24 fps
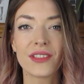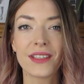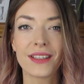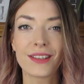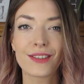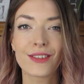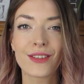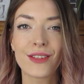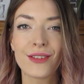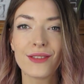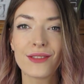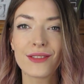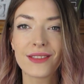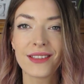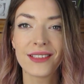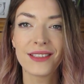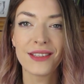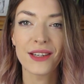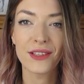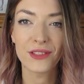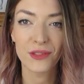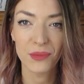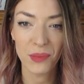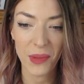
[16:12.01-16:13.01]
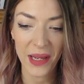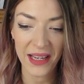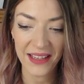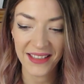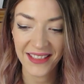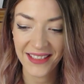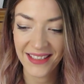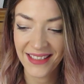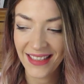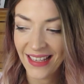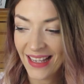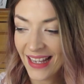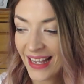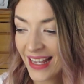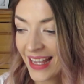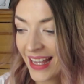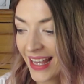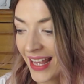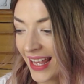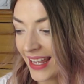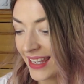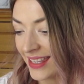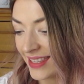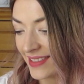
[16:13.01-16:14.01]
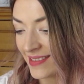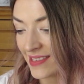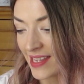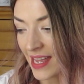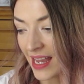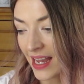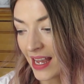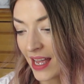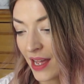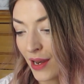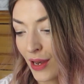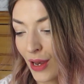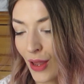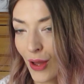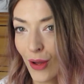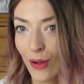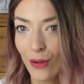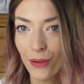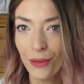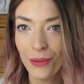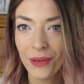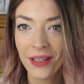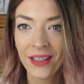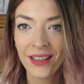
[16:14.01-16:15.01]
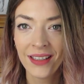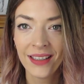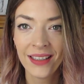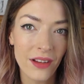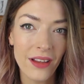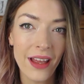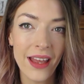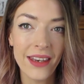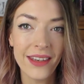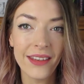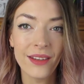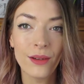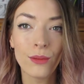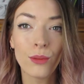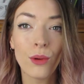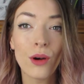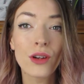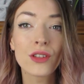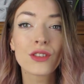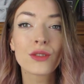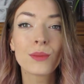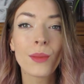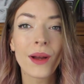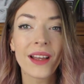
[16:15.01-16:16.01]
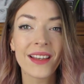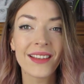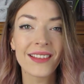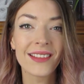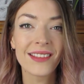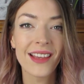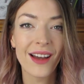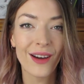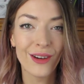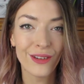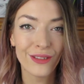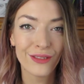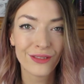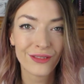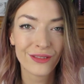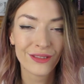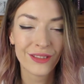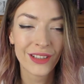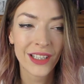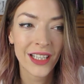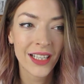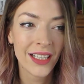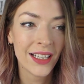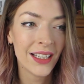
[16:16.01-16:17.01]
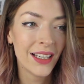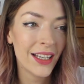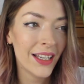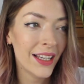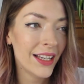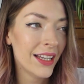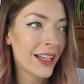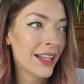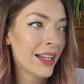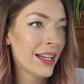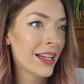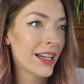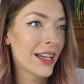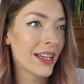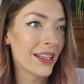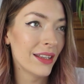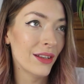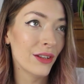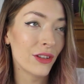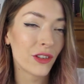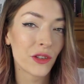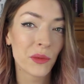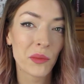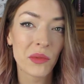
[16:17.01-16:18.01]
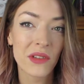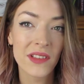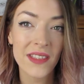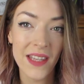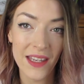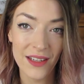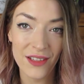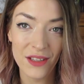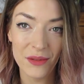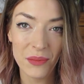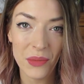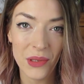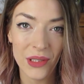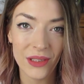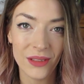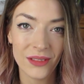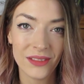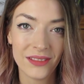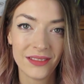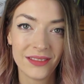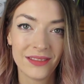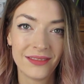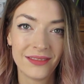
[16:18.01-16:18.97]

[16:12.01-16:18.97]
an excuse to touch base and say hello and to wash myself and look presentable.